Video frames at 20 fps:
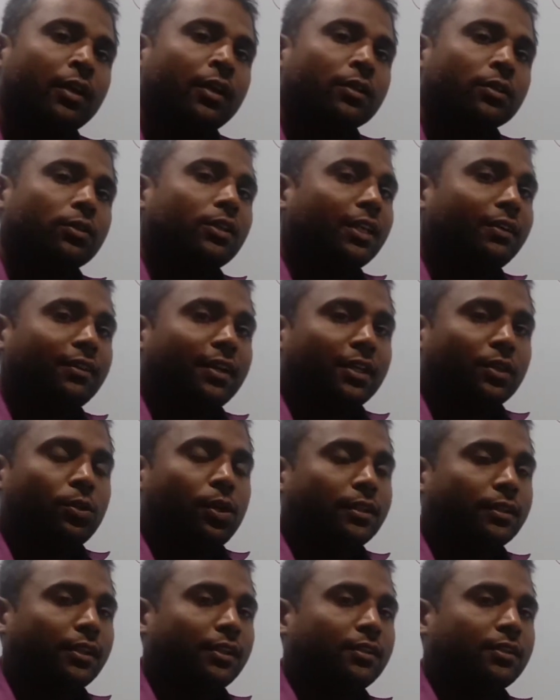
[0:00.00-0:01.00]
Today we are
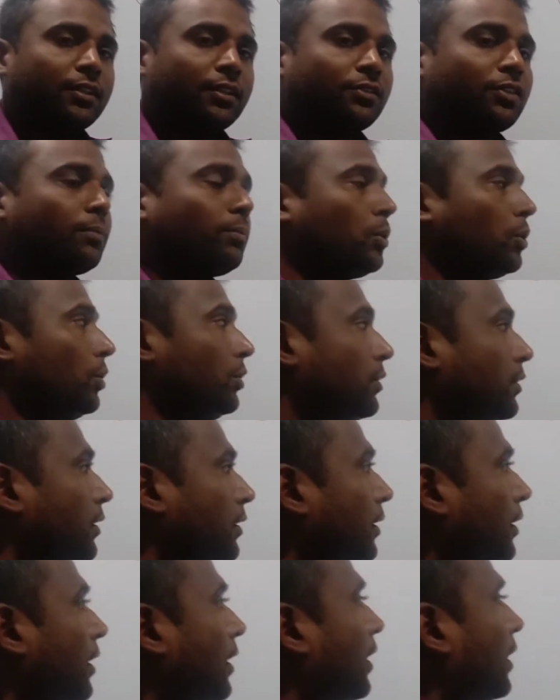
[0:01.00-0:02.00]
going to discuss about
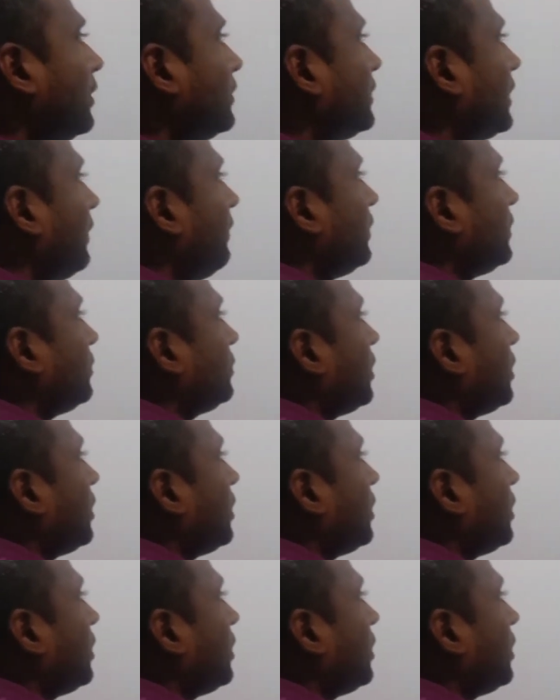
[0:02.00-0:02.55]
7th